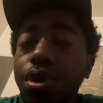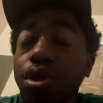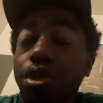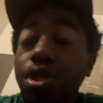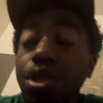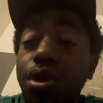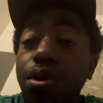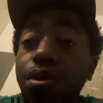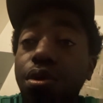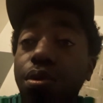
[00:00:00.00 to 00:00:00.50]
Because
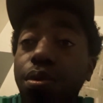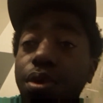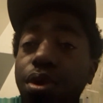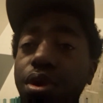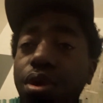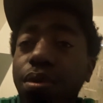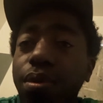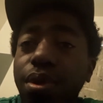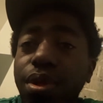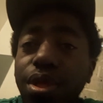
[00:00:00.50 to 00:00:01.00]
I go to
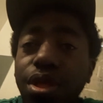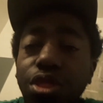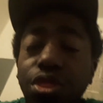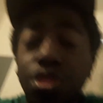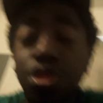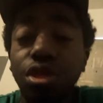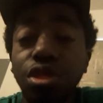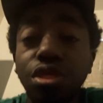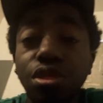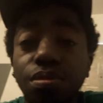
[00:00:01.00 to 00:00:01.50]
work around like
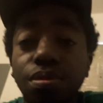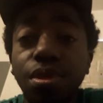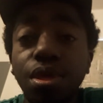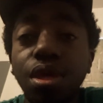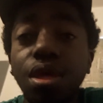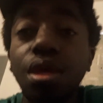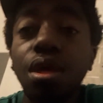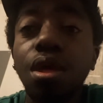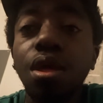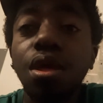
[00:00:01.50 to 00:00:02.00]
6 something.